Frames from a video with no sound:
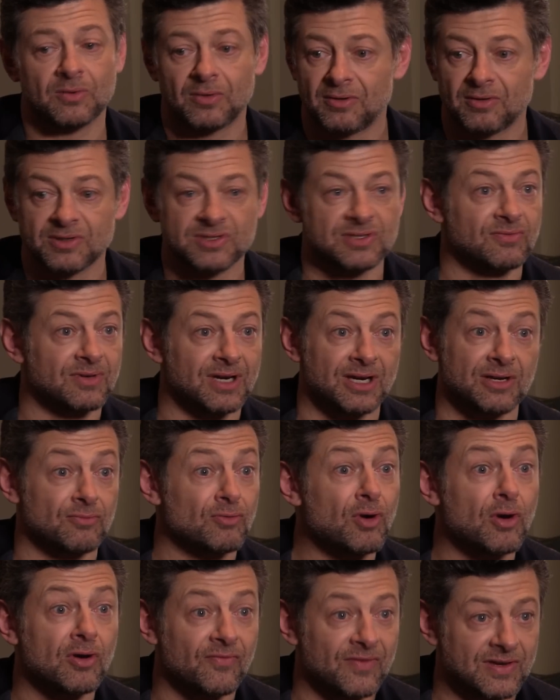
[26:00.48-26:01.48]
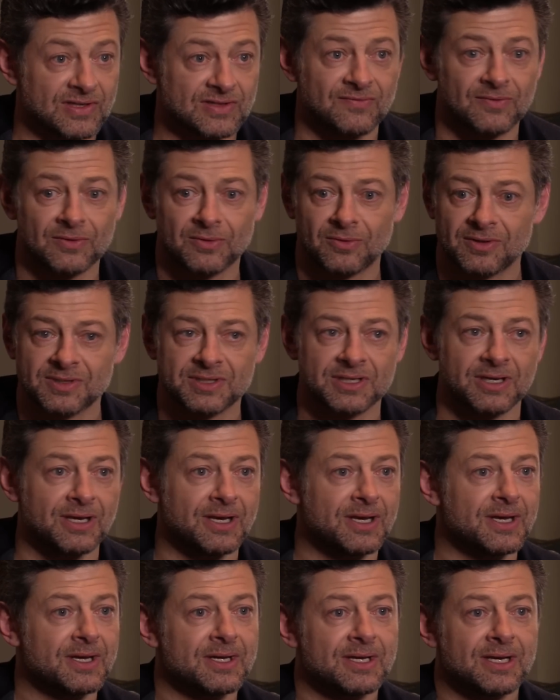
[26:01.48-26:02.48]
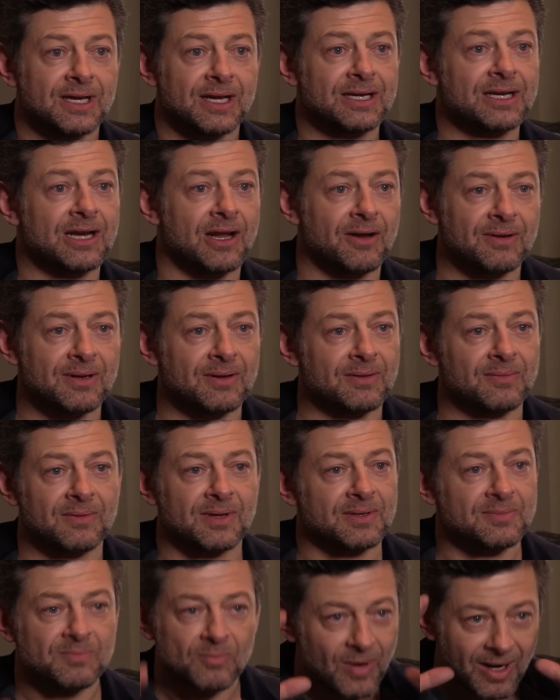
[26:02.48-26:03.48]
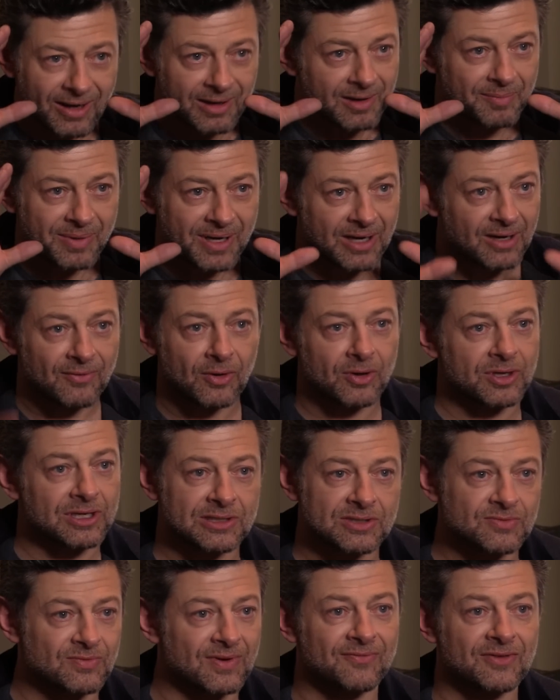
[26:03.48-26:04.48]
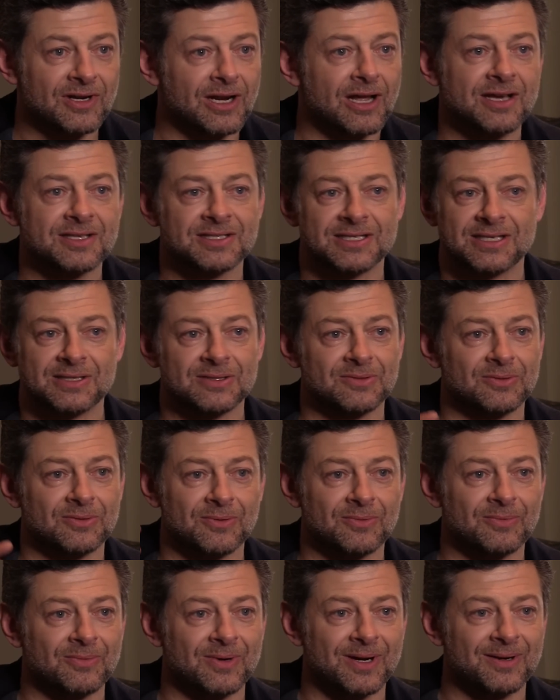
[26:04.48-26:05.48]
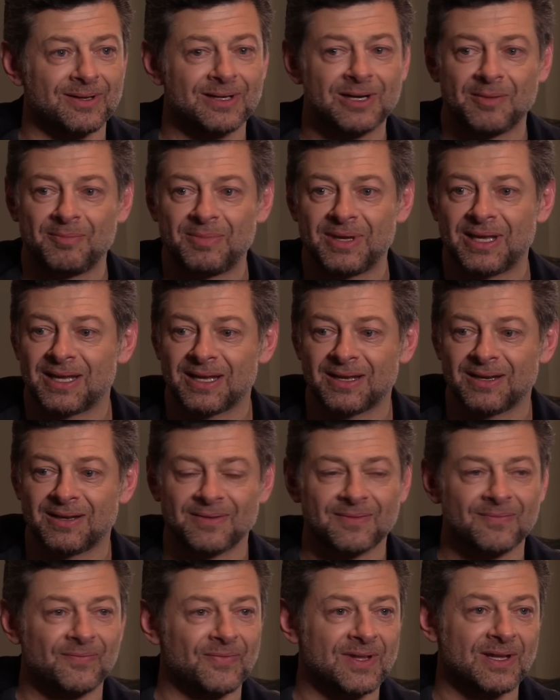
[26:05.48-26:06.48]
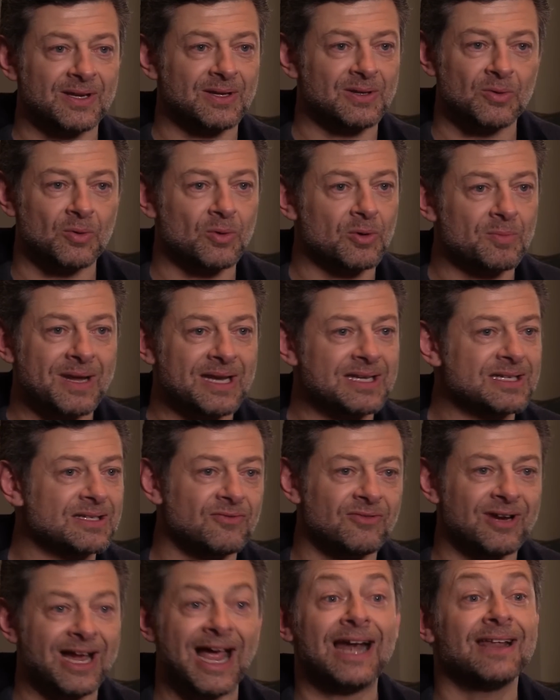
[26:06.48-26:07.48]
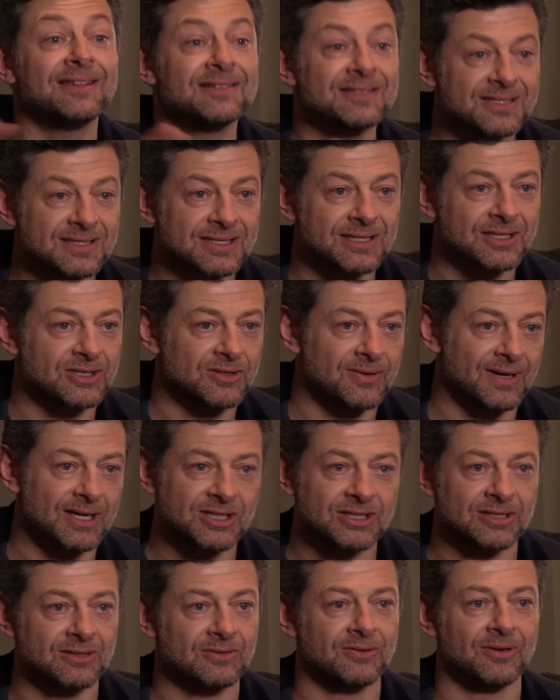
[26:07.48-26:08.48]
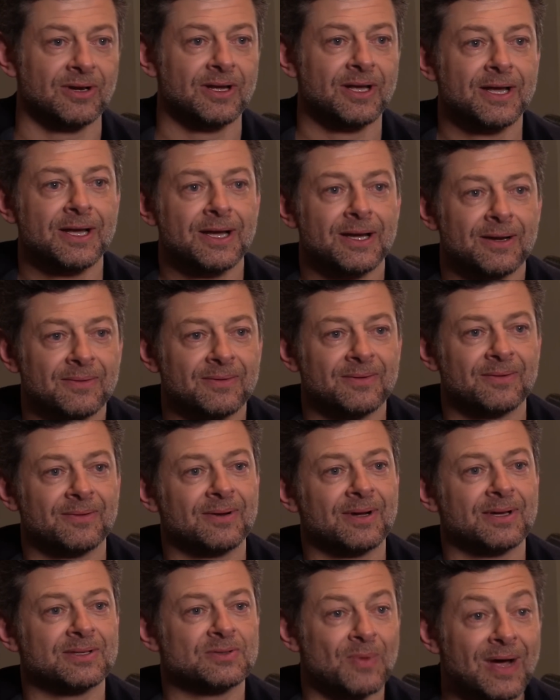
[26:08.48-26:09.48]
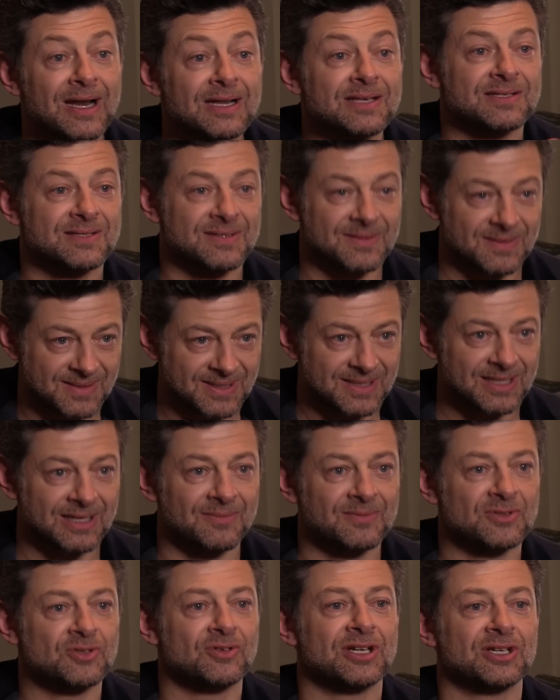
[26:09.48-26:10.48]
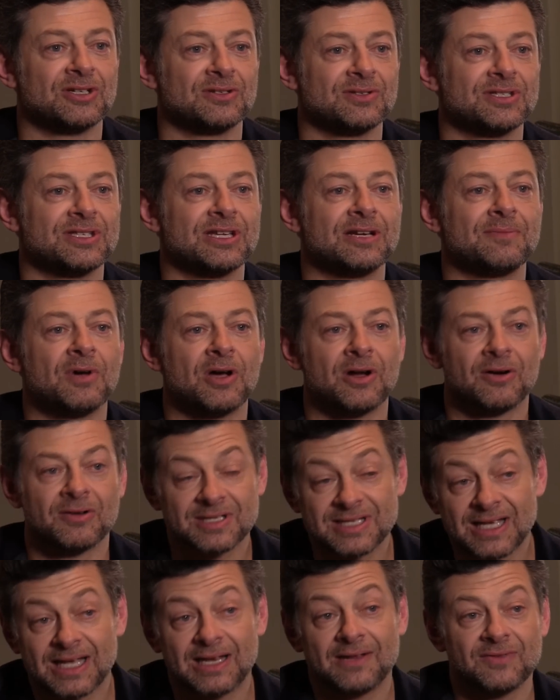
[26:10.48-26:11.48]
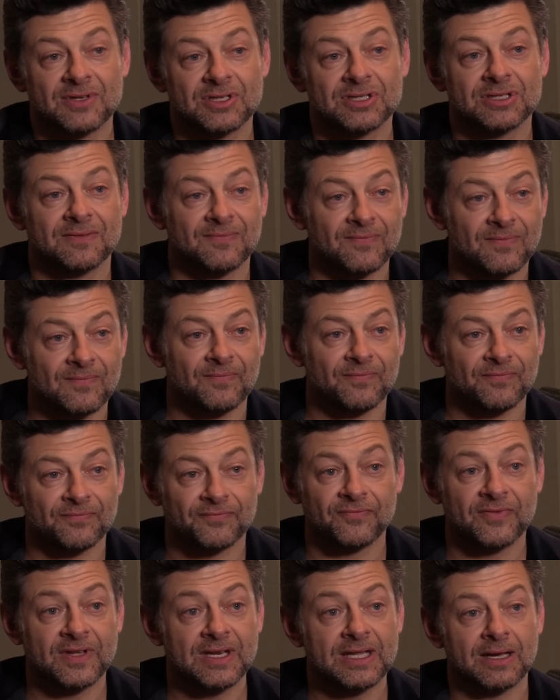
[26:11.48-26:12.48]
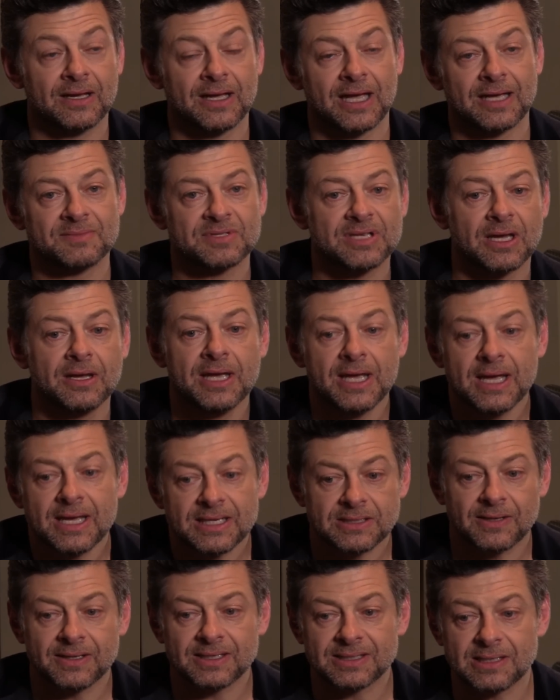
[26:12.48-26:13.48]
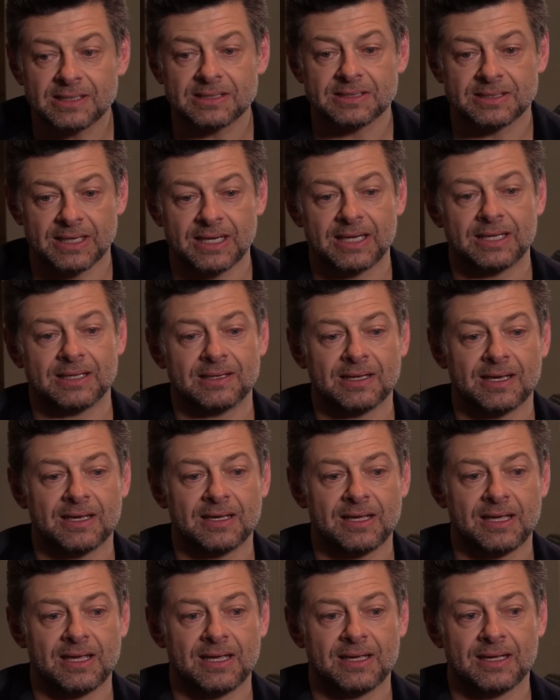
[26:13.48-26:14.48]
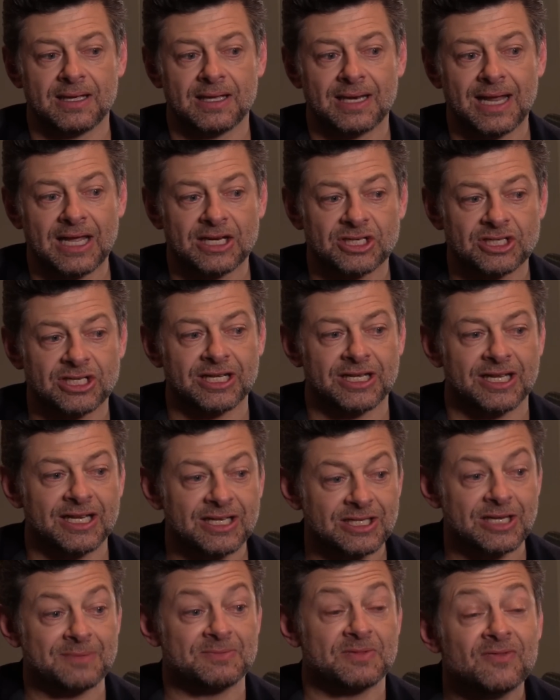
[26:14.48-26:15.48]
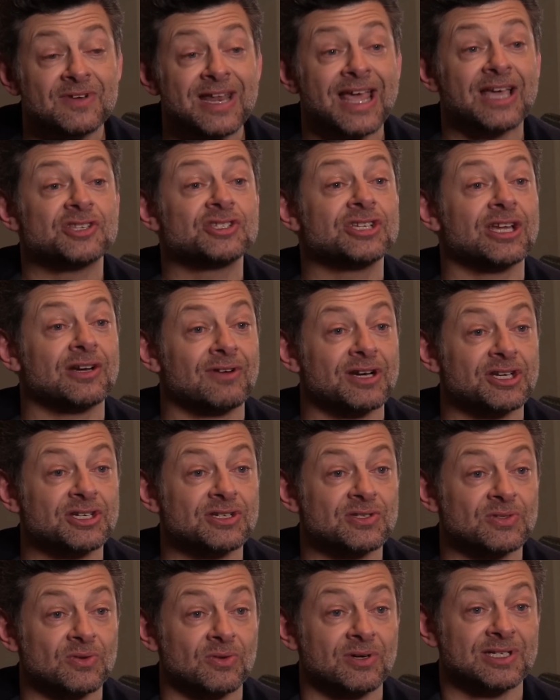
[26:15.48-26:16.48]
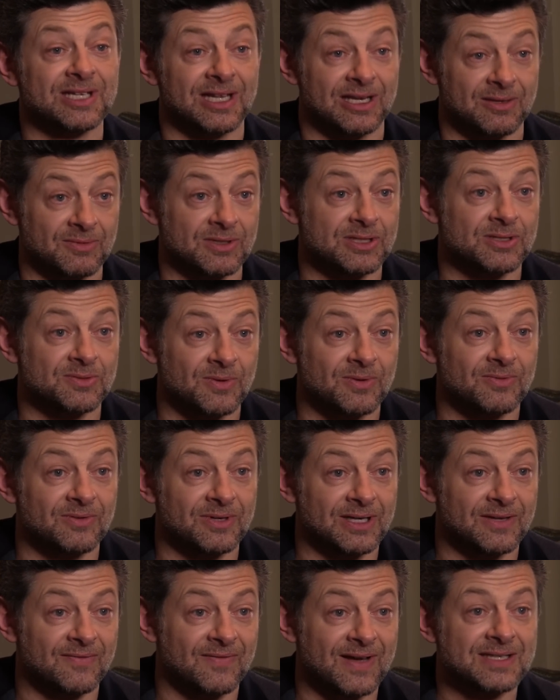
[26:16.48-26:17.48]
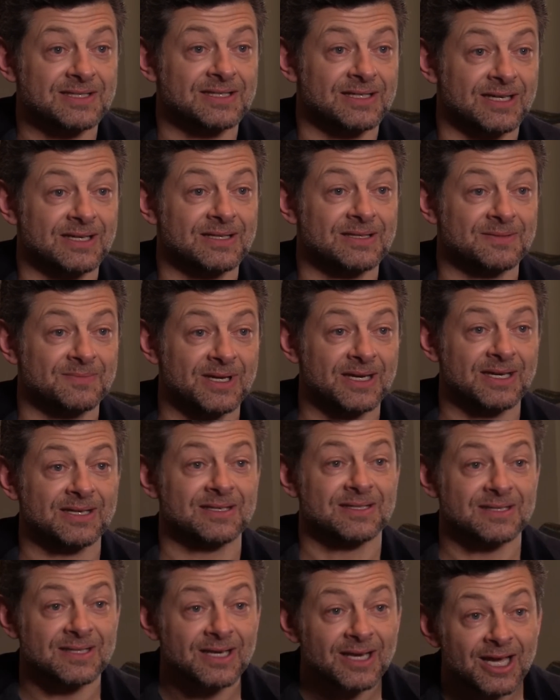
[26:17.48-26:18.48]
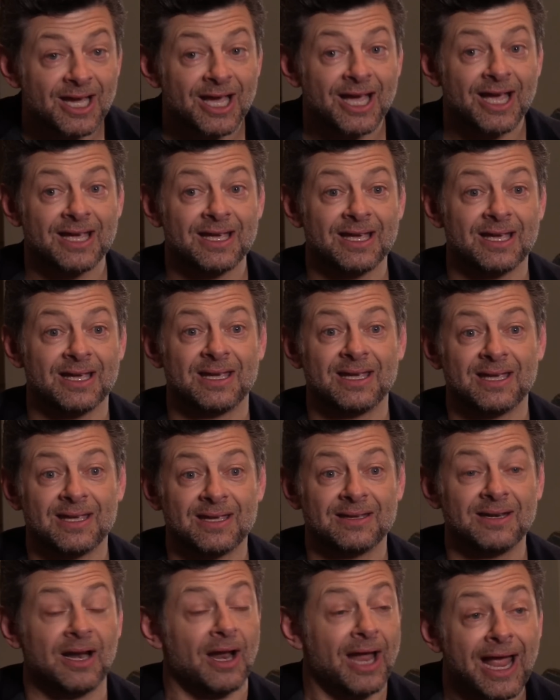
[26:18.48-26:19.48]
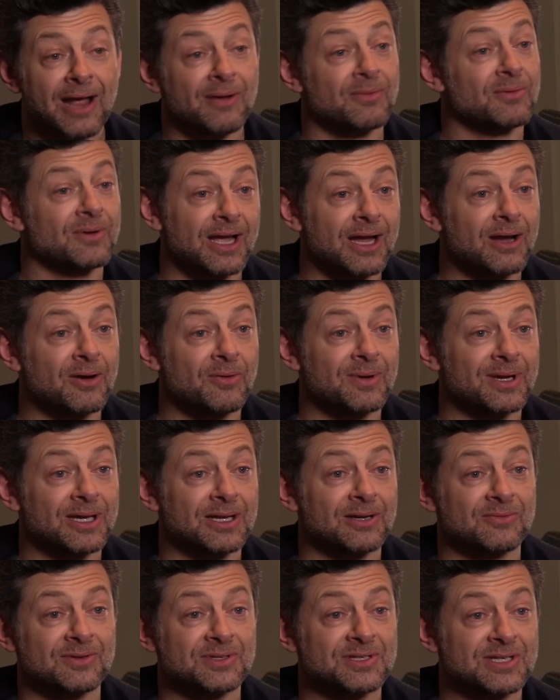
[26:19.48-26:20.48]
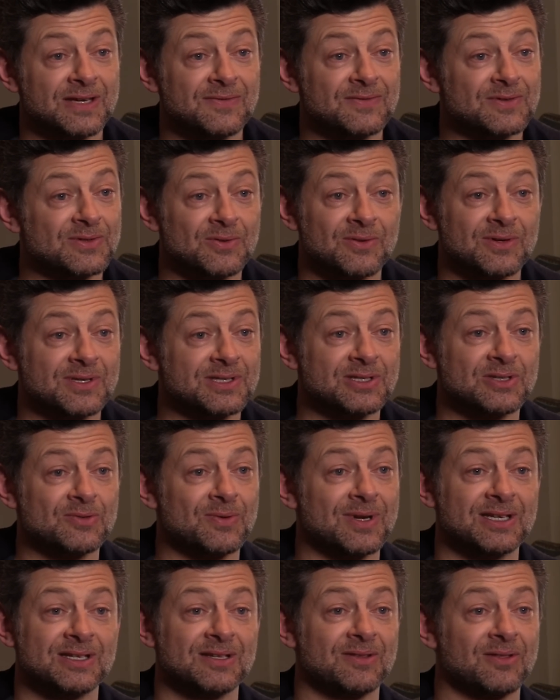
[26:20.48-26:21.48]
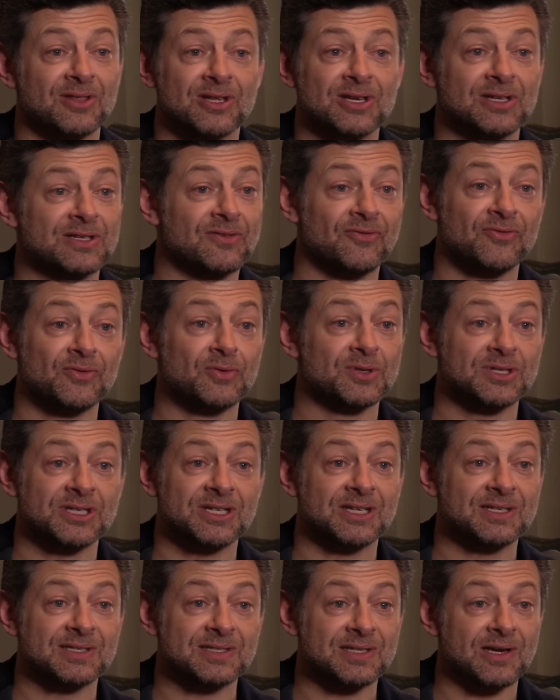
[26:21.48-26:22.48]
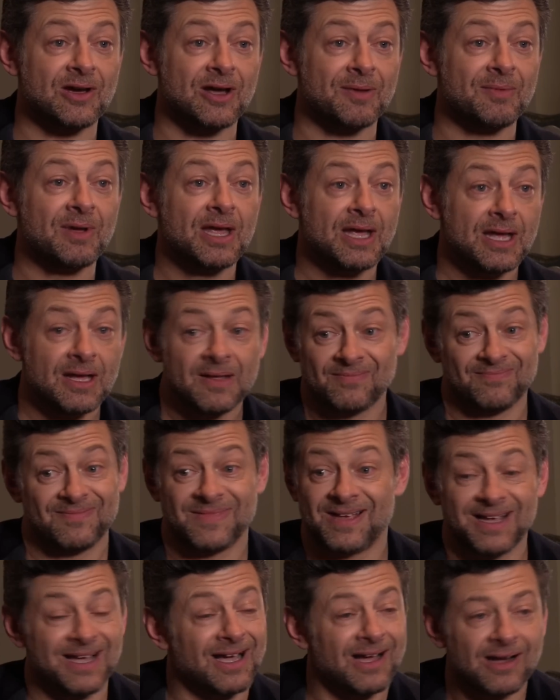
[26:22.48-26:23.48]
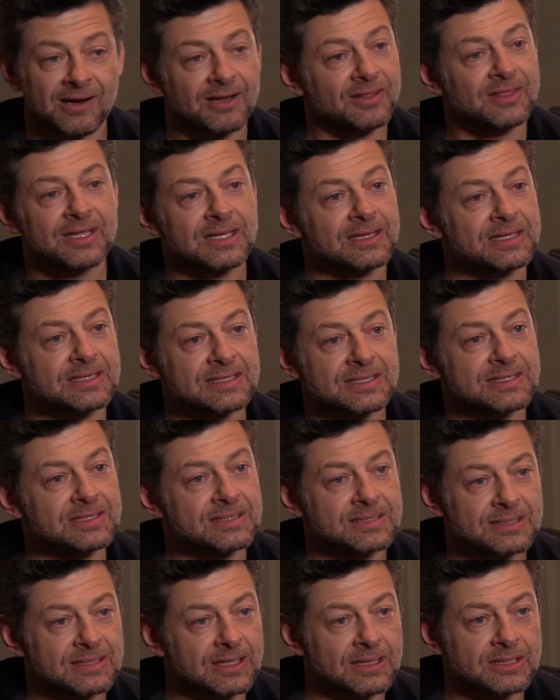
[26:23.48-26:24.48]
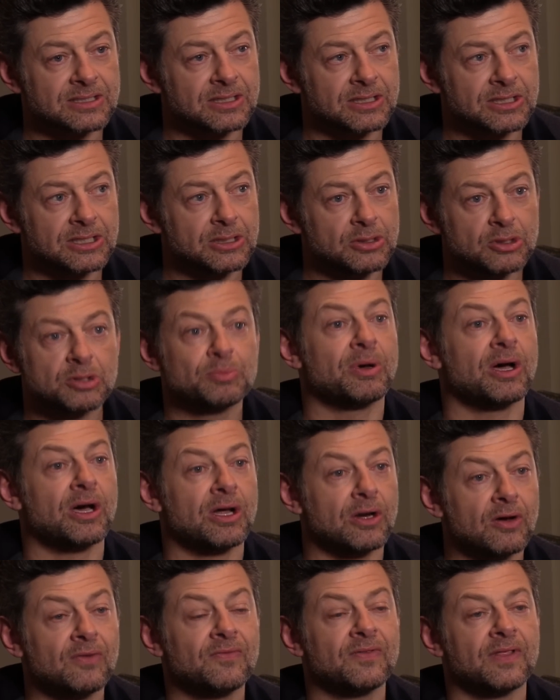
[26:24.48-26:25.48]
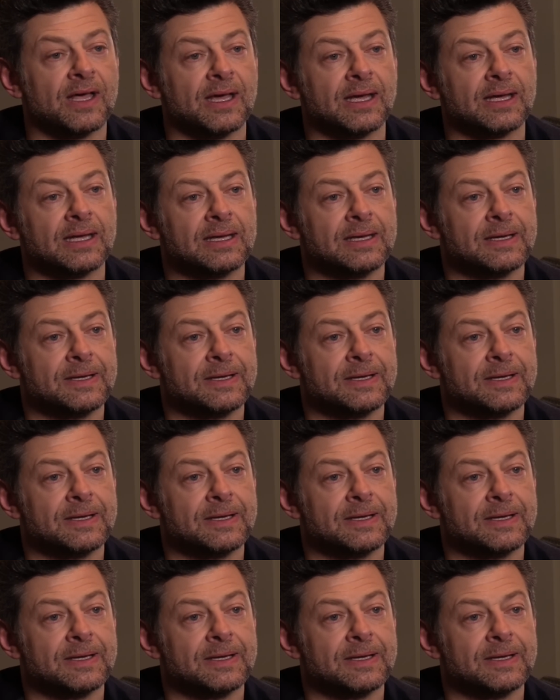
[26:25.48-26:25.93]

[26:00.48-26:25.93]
or as a, at a rock festival, or as a, you know, wearing a pair of Oculus Rift glasses, or where, you know, being in a in an augmented reality situation, or, mm-hmm. or as well as cinema, traditional cinema and television and video games. So so it does it it, it actually, in terms of next generation storytelling, which is what really fascinates me, is mm-hmm. it, it, you know, how, how we're going to receive stories in twenty, thirty, or forty years' time. Uh, I think this is such a huge part of that.